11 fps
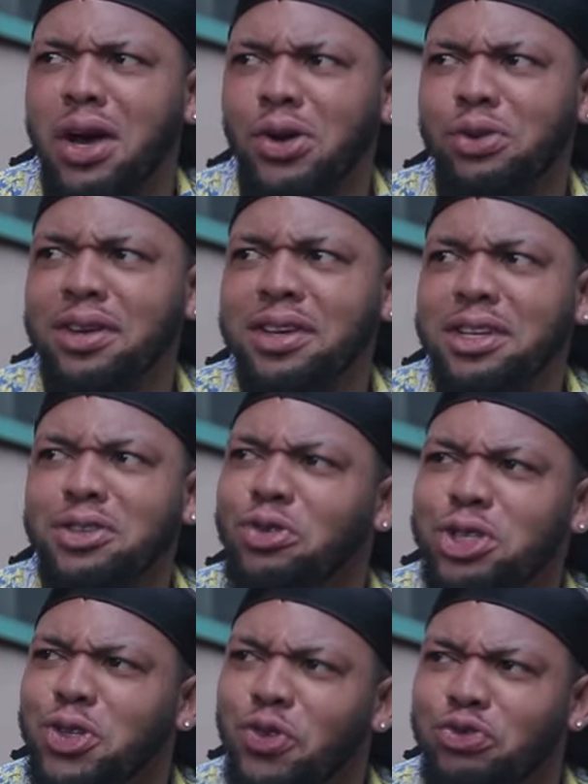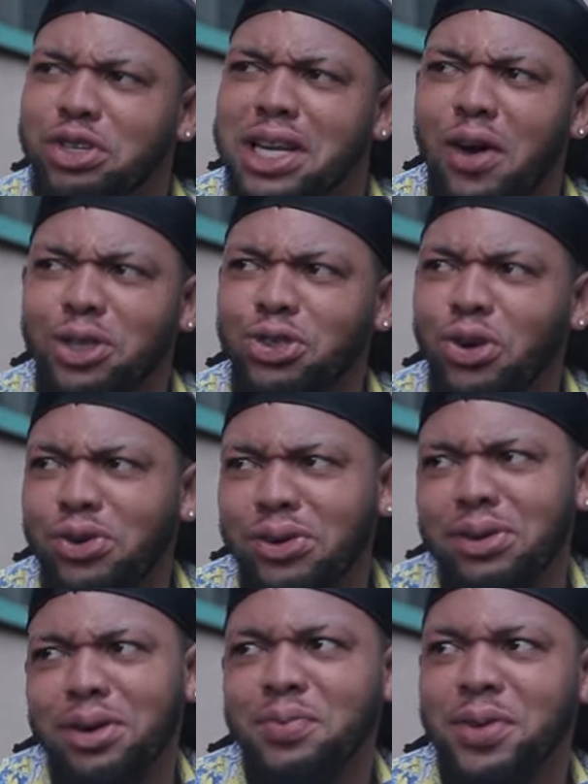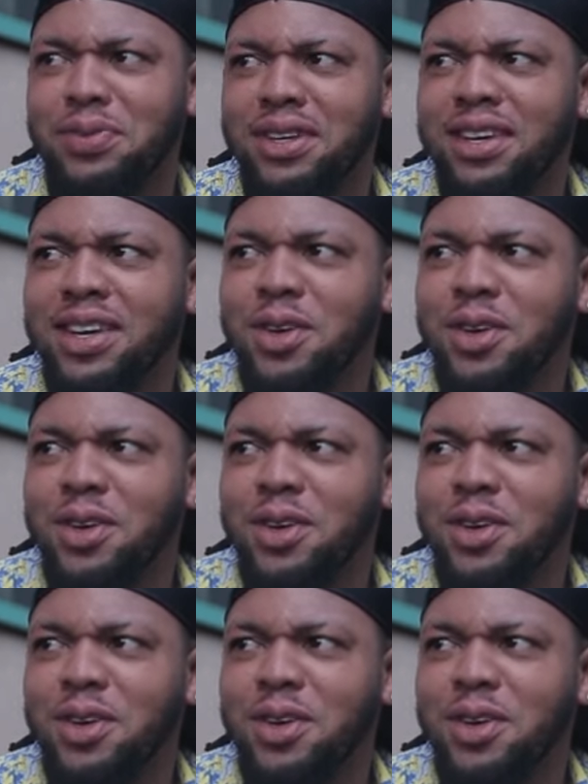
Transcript: now. It's not enough to kill our joy, oh, baby,